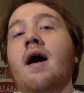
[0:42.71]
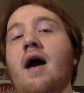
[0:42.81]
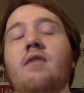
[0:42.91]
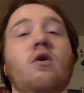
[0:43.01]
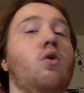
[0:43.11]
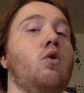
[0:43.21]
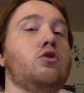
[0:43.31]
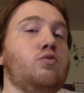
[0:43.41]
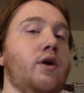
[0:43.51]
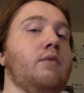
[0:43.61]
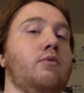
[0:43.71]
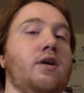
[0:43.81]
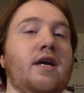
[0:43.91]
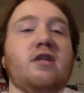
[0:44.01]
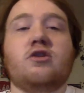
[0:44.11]
and the Hawks were able to
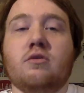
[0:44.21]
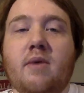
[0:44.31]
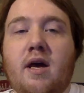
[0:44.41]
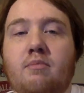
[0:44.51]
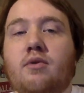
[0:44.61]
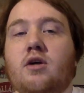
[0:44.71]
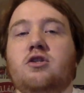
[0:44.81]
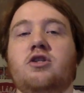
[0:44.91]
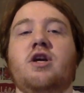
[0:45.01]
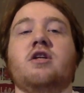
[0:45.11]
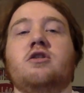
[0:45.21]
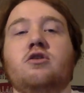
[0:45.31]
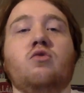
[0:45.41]
get some A plus chances